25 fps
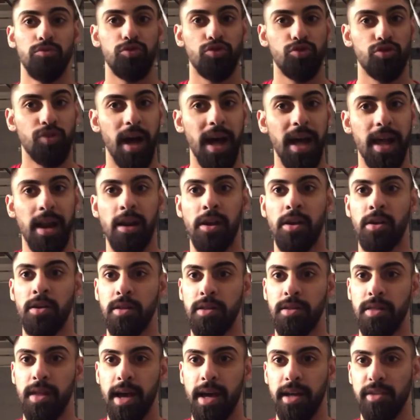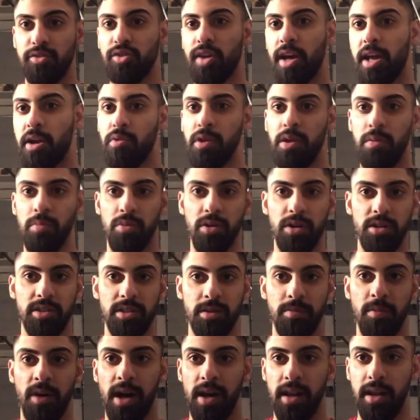try to learn that try to read
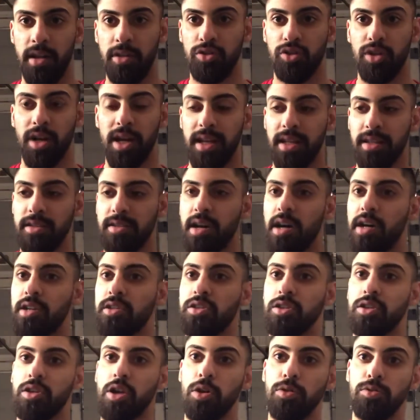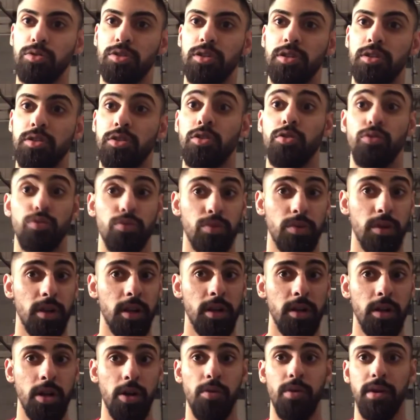books about it try to talk to coaches who
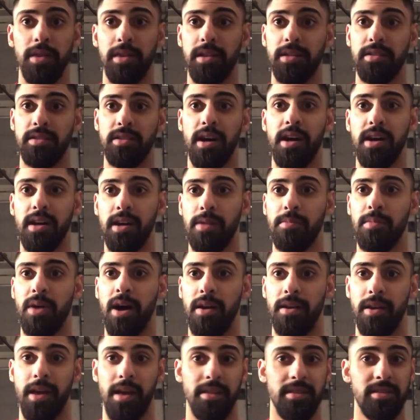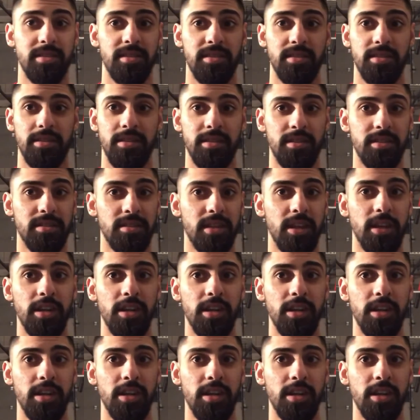really know what they're talking about now this is this is